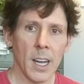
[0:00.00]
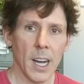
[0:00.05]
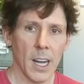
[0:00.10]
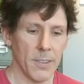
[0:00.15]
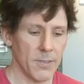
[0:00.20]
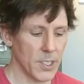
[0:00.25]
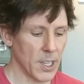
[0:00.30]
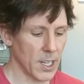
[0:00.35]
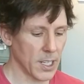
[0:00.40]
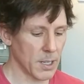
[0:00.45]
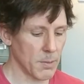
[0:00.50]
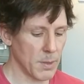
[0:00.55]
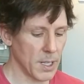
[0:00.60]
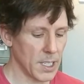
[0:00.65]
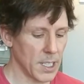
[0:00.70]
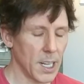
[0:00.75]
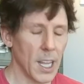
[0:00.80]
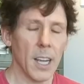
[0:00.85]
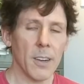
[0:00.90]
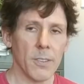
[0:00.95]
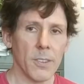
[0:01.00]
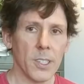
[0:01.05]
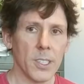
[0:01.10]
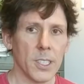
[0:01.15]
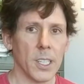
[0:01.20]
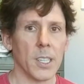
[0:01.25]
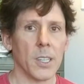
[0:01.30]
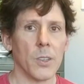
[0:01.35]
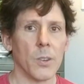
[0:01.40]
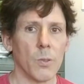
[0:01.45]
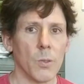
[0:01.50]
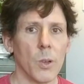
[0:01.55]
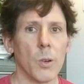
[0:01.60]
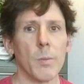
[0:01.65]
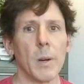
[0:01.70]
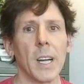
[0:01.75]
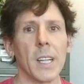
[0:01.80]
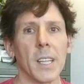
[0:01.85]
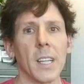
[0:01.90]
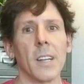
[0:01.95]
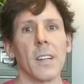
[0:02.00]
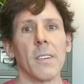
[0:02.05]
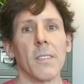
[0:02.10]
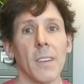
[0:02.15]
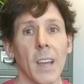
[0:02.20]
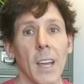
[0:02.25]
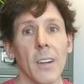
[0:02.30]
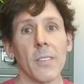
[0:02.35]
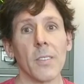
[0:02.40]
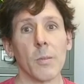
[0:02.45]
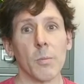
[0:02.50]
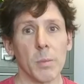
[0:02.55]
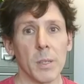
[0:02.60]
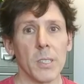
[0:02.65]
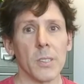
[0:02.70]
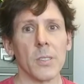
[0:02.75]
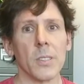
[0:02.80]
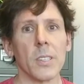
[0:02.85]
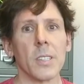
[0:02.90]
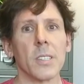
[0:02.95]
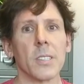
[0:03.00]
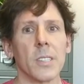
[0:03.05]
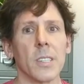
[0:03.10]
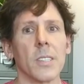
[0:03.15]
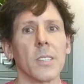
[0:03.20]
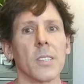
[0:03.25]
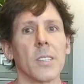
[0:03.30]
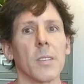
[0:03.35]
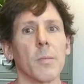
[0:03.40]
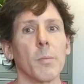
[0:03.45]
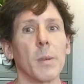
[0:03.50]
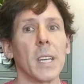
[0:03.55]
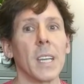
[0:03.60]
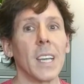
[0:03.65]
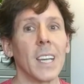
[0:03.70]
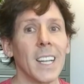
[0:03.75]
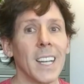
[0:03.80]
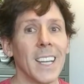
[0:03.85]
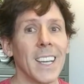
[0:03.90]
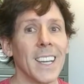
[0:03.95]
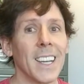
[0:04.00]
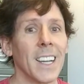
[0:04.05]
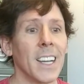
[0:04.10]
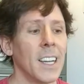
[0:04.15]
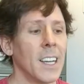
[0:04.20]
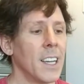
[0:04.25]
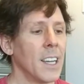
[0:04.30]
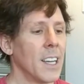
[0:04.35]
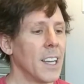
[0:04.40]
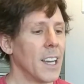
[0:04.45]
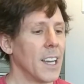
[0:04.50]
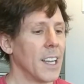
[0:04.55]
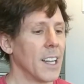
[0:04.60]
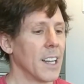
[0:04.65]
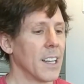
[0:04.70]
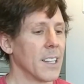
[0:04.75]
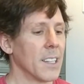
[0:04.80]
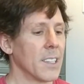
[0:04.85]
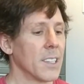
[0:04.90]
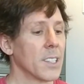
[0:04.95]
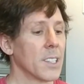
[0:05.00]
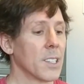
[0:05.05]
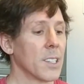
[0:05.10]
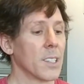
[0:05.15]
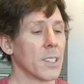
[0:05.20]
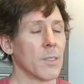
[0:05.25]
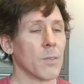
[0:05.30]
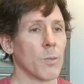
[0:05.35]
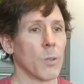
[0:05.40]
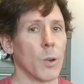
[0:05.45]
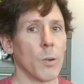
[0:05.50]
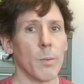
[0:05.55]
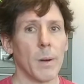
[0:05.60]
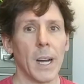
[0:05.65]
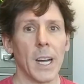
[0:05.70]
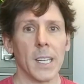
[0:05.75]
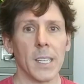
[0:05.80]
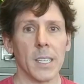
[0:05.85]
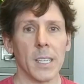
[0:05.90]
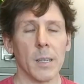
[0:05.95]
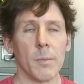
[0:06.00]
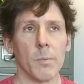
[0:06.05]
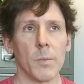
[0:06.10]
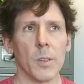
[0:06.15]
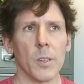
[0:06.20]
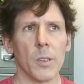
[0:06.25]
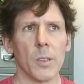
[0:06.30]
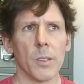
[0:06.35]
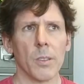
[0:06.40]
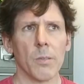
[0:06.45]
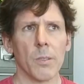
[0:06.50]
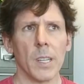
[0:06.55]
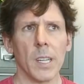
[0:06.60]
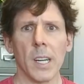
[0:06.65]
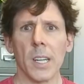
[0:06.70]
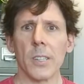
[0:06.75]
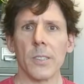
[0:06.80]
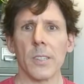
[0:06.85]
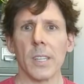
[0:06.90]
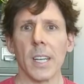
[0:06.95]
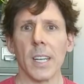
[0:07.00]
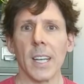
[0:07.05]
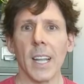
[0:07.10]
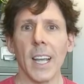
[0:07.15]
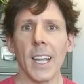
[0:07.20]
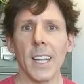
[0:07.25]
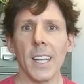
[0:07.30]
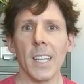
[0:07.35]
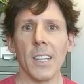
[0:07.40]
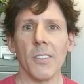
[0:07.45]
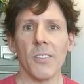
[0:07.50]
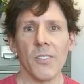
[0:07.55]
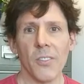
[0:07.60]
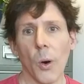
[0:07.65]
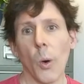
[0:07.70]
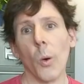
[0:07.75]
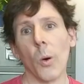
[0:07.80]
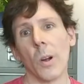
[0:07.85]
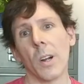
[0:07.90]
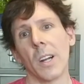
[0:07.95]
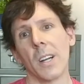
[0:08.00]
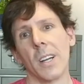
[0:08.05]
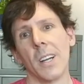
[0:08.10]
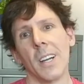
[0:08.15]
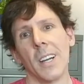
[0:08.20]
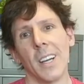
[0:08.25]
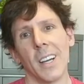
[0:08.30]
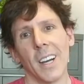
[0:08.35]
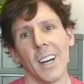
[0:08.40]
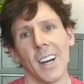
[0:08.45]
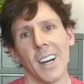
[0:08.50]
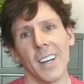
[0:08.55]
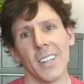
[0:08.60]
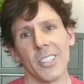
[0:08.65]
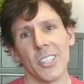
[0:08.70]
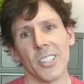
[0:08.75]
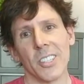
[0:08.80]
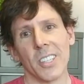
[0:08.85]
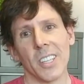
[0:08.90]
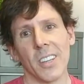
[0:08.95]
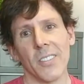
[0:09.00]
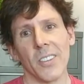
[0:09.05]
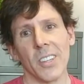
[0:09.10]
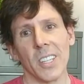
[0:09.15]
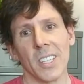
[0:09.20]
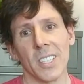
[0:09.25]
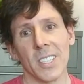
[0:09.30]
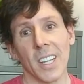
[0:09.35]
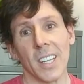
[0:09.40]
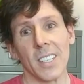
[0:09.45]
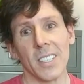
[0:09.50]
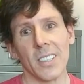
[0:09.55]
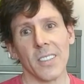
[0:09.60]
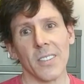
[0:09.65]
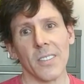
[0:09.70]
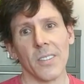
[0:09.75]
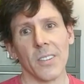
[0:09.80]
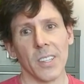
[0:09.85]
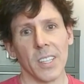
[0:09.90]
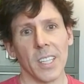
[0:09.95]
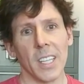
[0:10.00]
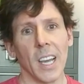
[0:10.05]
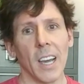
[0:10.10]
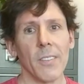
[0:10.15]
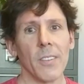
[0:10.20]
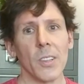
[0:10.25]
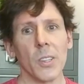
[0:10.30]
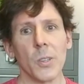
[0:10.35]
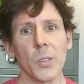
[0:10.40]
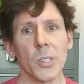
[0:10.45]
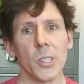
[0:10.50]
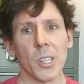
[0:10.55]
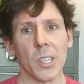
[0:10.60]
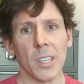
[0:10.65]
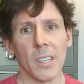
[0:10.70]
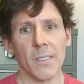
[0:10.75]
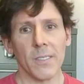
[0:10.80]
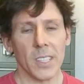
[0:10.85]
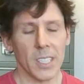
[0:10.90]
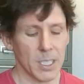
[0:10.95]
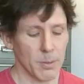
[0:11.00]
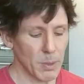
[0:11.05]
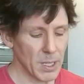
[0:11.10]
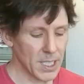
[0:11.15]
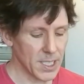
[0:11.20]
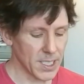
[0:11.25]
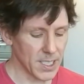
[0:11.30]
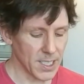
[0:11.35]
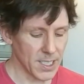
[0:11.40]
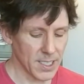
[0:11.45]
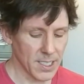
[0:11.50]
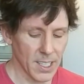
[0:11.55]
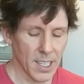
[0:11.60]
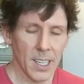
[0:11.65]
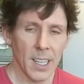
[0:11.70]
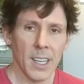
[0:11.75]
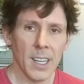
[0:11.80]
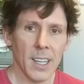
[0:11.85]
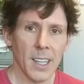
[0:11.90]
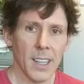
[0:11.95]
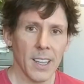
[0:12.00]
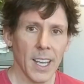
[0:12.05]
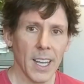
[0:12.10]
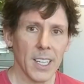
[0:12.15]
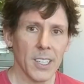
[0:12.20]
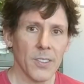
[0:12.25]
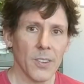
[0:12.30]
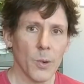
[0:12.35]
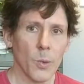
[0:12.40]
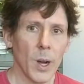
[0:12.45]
I've documented every single robot that I've ever built since the beginning, and this is robot number 384, just to give you a sense of the evolution of the species. Thanks for